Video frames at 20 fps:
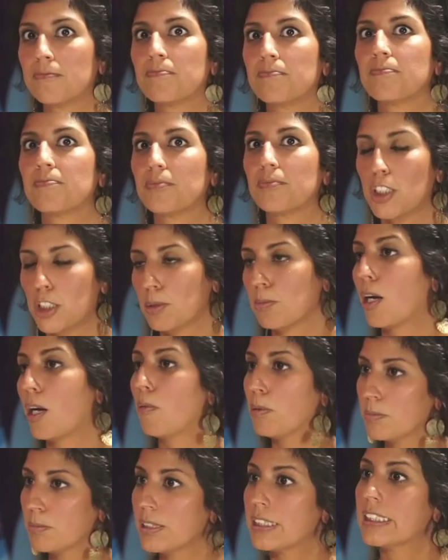this
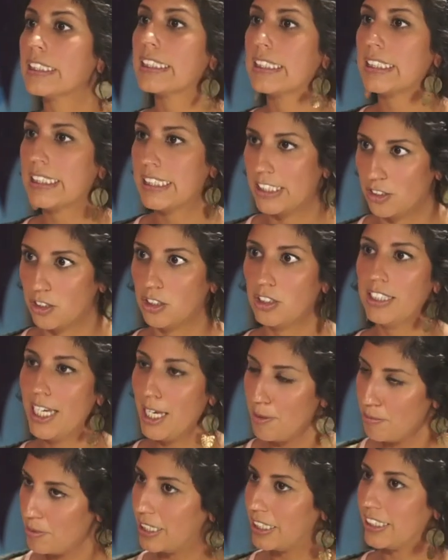problem is still
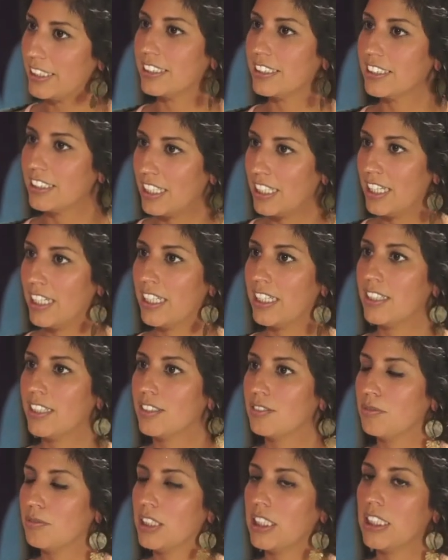happening.
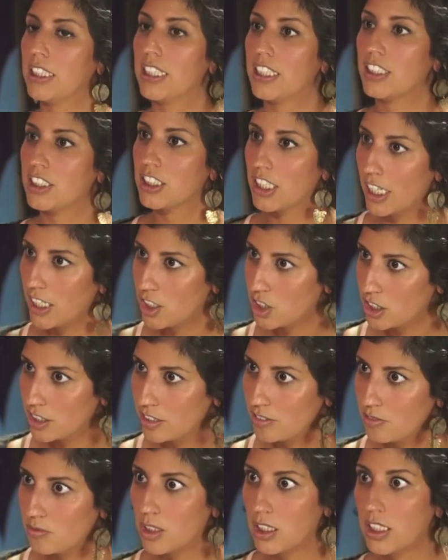And we need
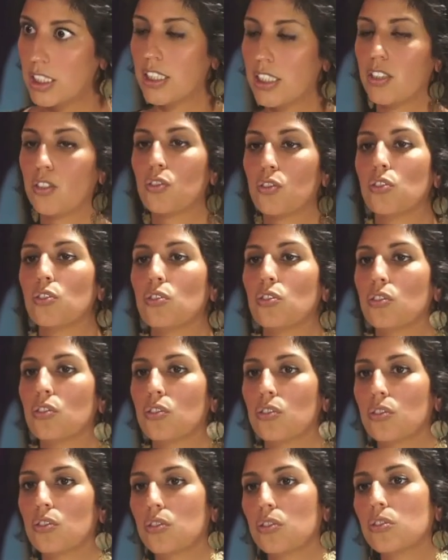education. We need
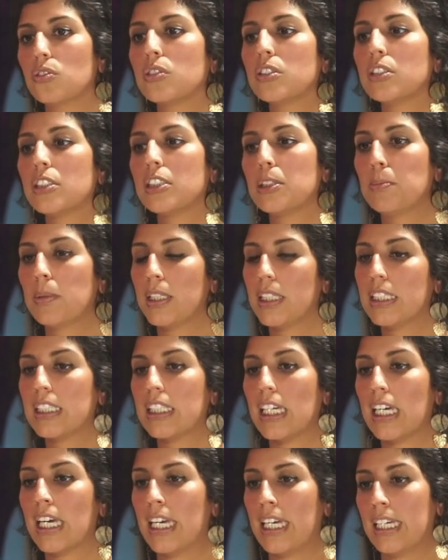to speak
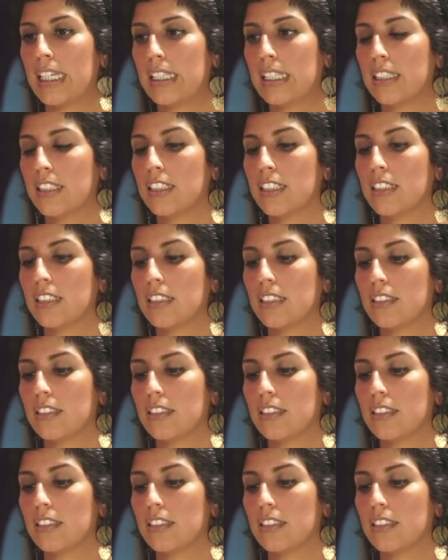and